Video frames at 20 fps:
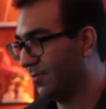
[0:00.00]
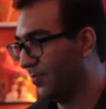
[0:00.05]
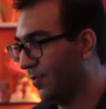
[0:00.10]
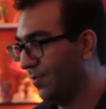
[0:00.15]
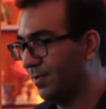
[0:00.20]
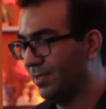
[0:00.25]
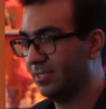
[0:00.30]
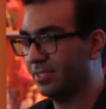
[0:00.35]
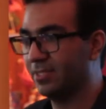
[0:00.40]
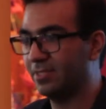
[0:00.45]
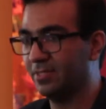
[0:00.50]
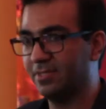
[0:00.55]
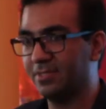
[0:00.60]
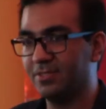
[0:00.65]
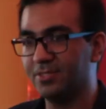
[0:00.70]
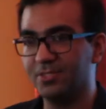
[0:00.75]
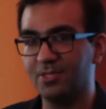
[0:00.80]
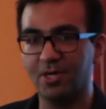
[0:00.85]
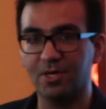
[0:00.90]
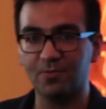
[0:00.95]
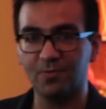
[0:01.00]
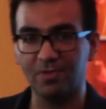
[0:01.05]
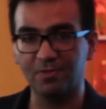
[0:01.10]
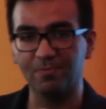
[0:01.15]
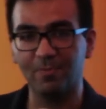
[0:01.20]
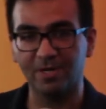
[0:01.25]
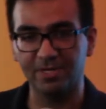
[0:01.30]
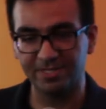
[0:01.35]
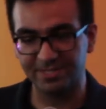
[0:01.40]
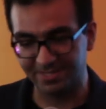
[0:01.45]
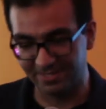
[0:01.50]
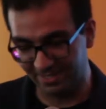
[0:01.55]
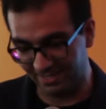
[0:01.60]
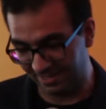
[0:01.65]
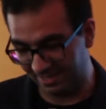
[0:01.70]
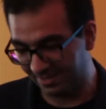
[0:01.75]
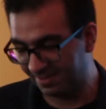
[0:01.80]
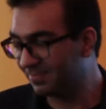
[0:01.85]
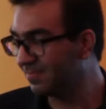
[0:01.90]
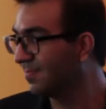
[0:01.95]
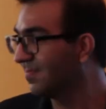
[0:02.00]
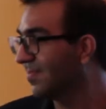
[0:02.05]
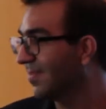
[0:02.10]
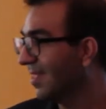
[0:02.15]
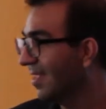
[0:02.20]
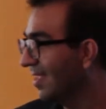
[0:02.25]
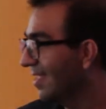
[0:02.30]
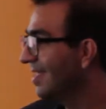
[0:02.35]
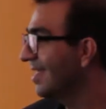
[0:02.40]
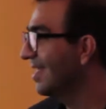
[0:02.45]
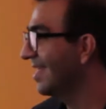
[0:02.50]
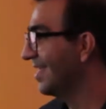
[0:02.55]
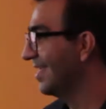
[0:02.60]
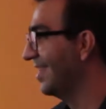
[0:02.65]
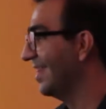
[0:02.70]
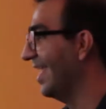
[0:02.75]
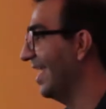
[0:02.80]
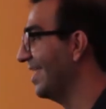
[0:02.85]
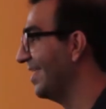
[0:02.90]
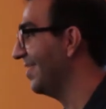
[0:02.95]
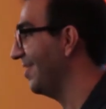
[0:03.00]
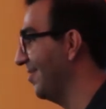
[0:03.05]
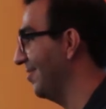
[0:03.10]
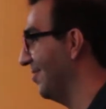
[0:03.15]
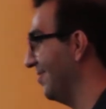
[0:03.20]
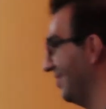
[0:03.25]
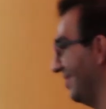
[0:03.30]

we will start with Marsia. Thank you.